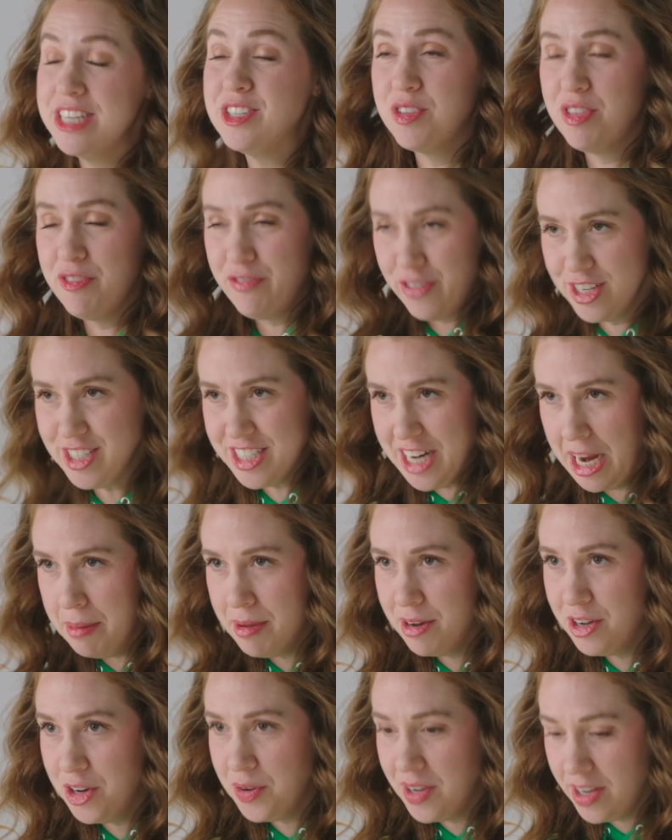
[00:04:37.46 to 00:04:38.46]
so the first time
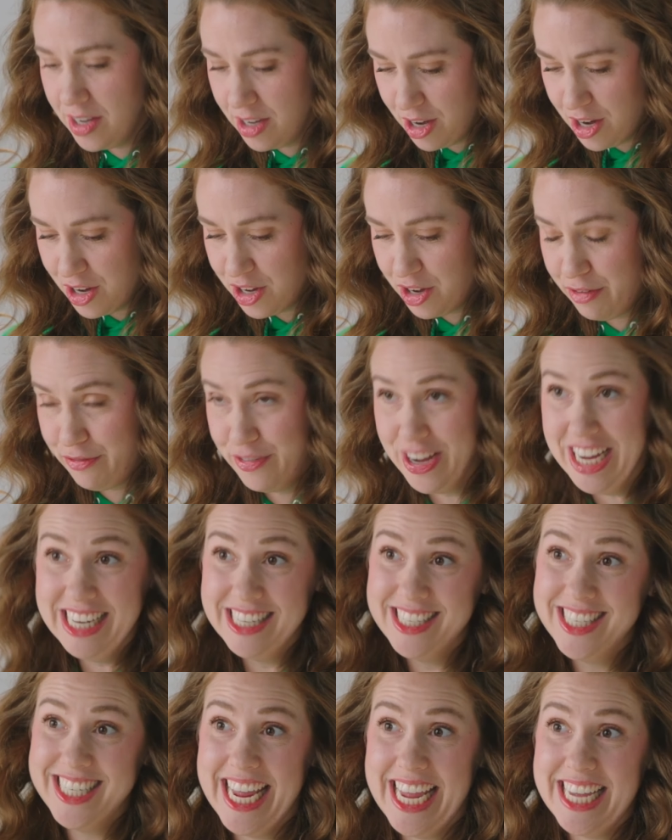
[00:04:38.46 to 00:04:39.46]
you do it, your feet
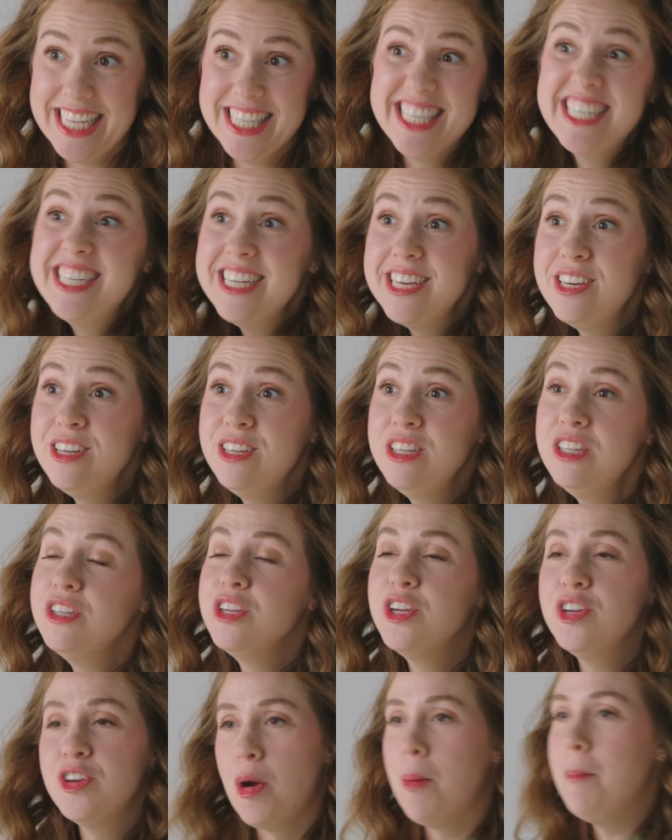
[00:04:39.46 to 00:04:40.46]
stay still,
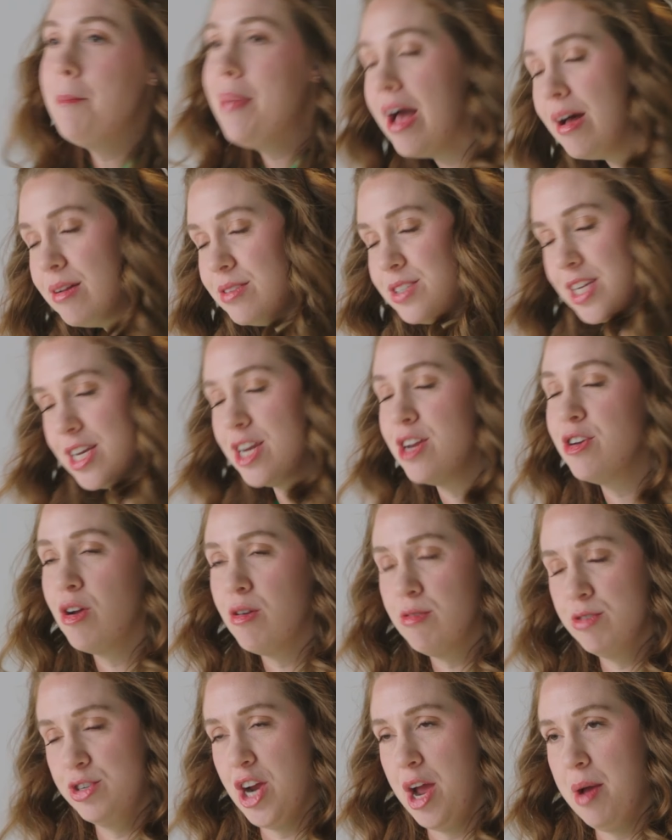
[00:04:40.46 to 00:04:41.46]
you don't bounce, and you
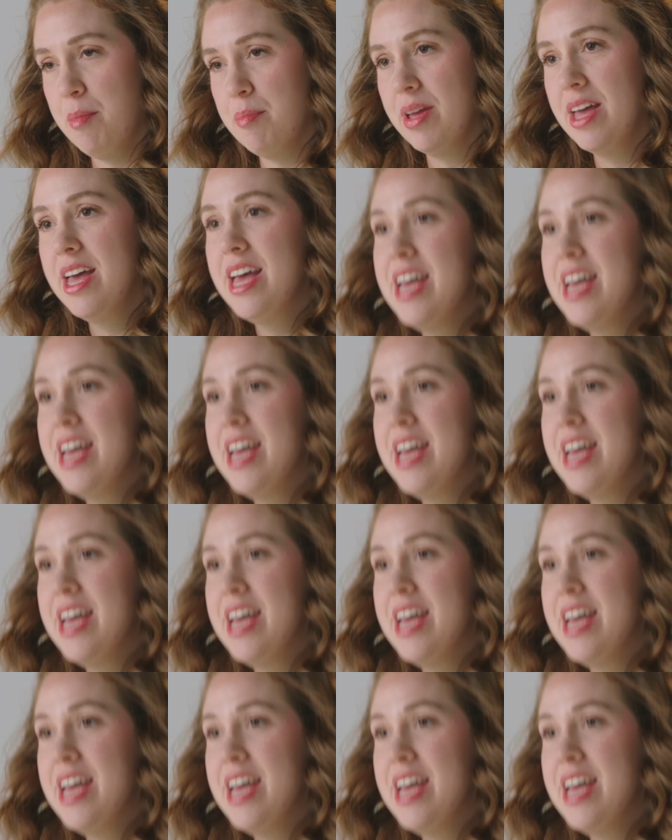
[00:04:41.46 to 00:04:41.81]
don't jump.